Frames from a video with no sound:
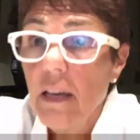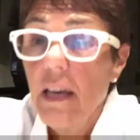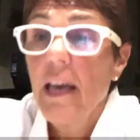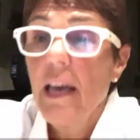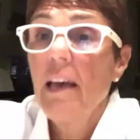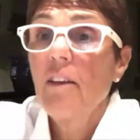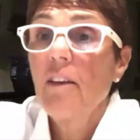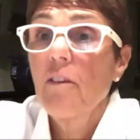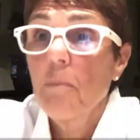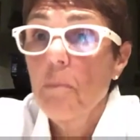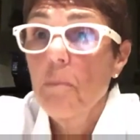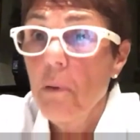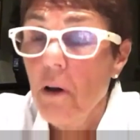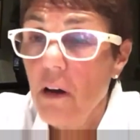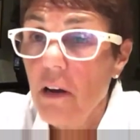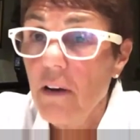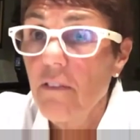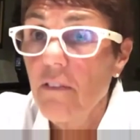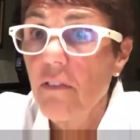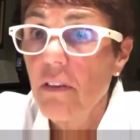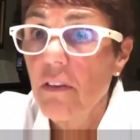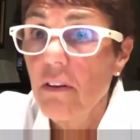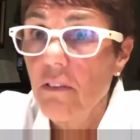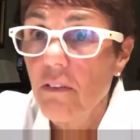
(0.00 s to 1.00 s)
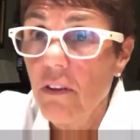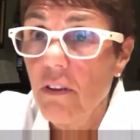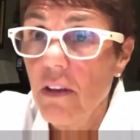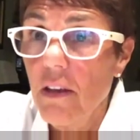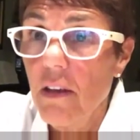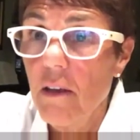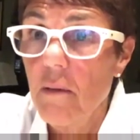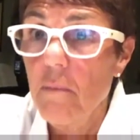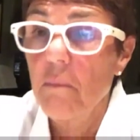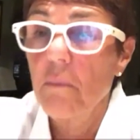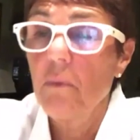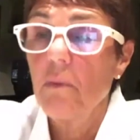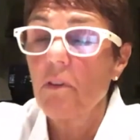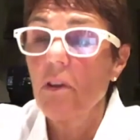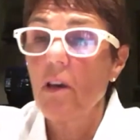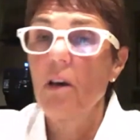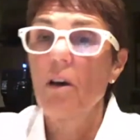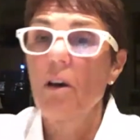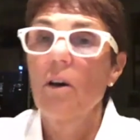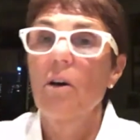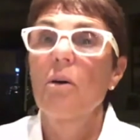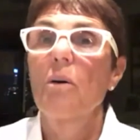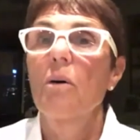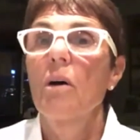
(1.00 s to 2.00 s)
as part of the team.
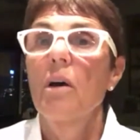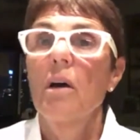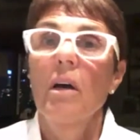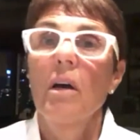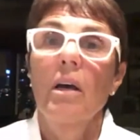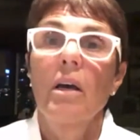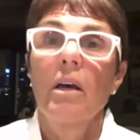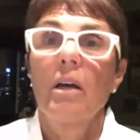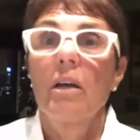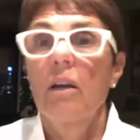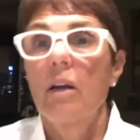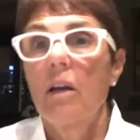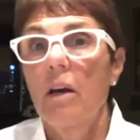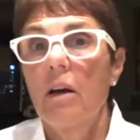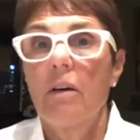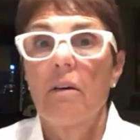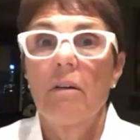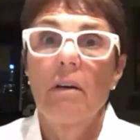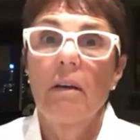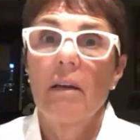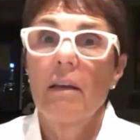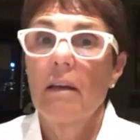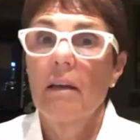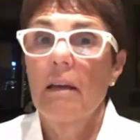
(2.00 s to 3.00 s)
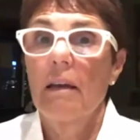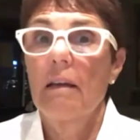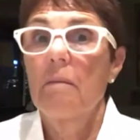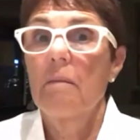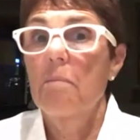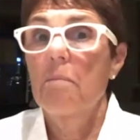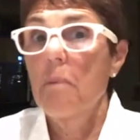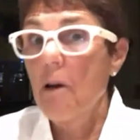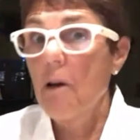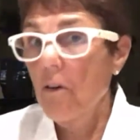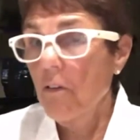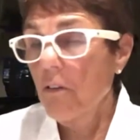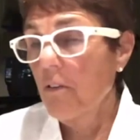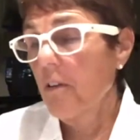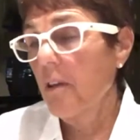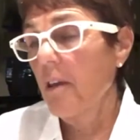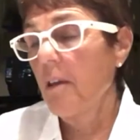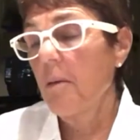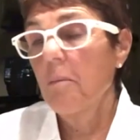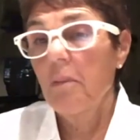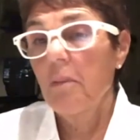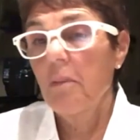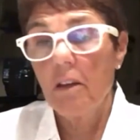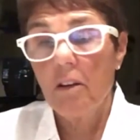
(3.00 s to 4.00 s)
So, you know, both
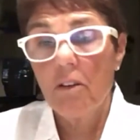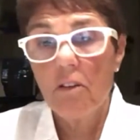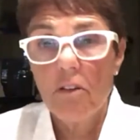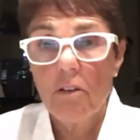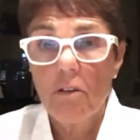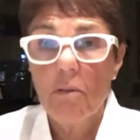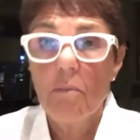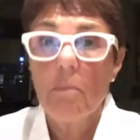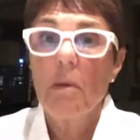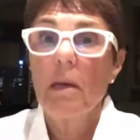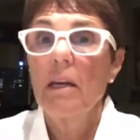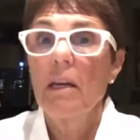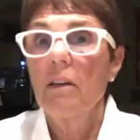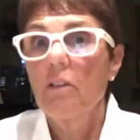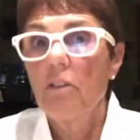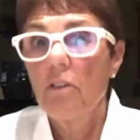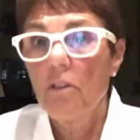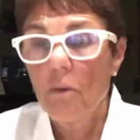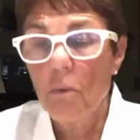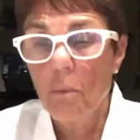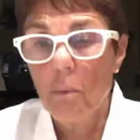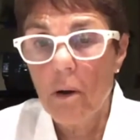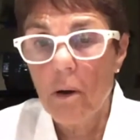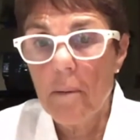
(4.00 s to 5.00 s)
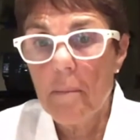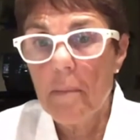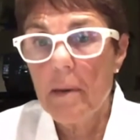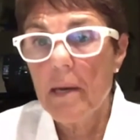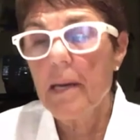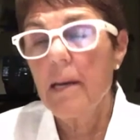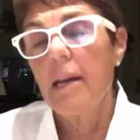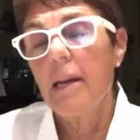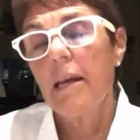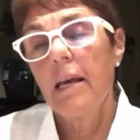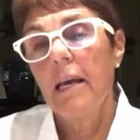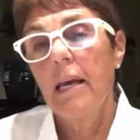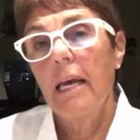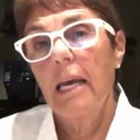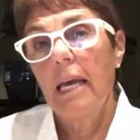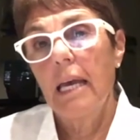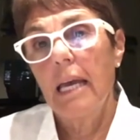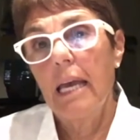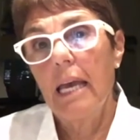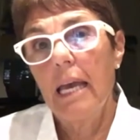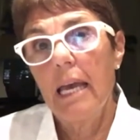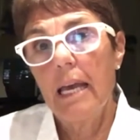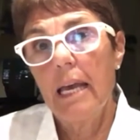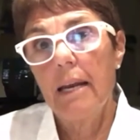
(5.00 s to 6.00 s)
teams had two men and two women.
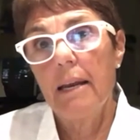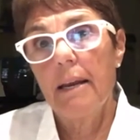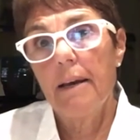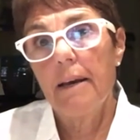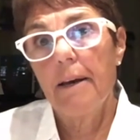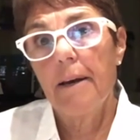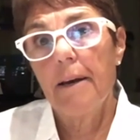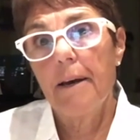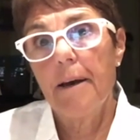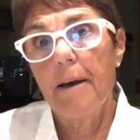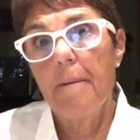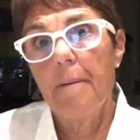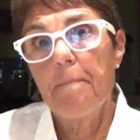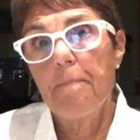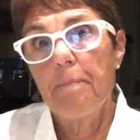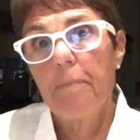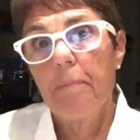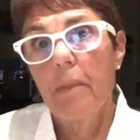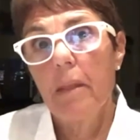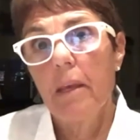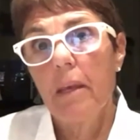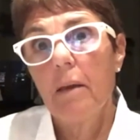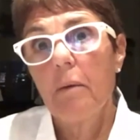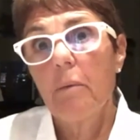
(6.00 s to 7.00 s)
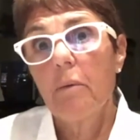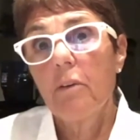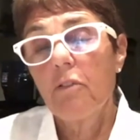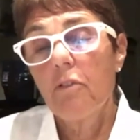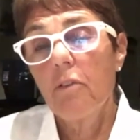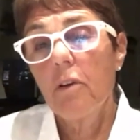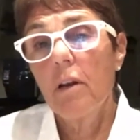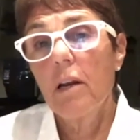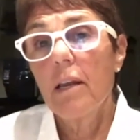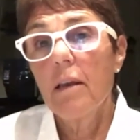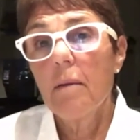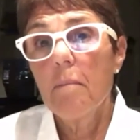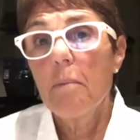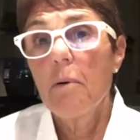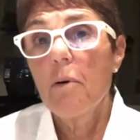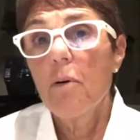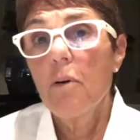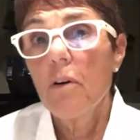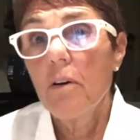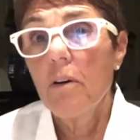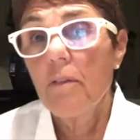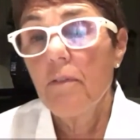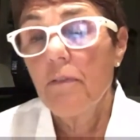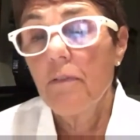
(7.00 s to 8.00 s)
And um, it was really
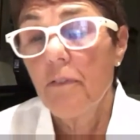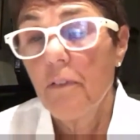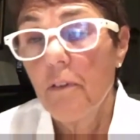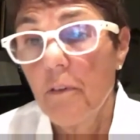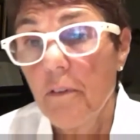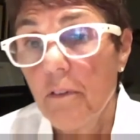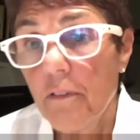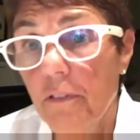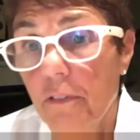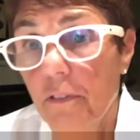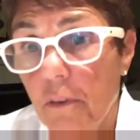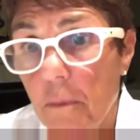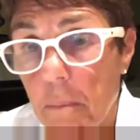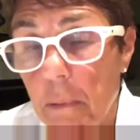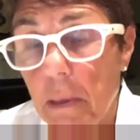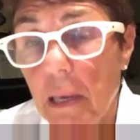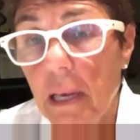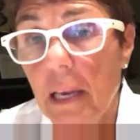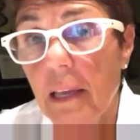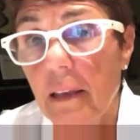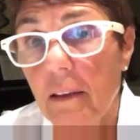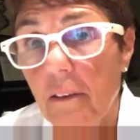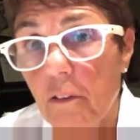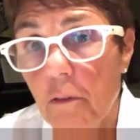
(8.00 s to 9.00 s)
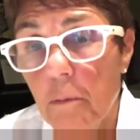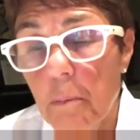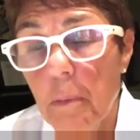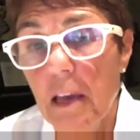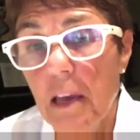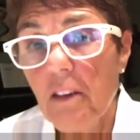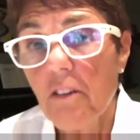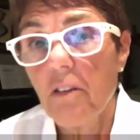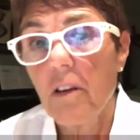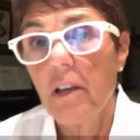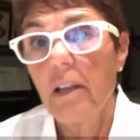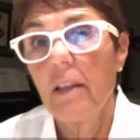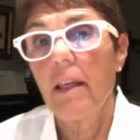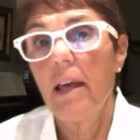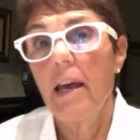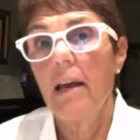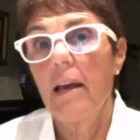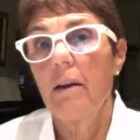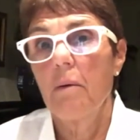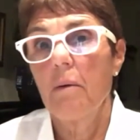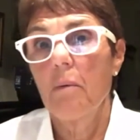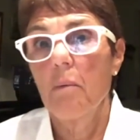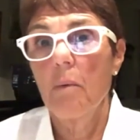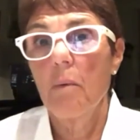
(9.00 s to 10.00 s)
important for, for Billie, especially
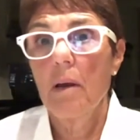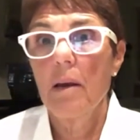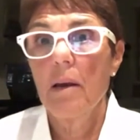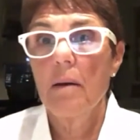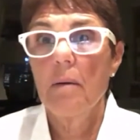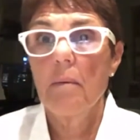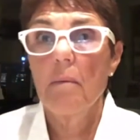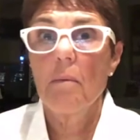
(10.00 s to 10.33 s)
that when,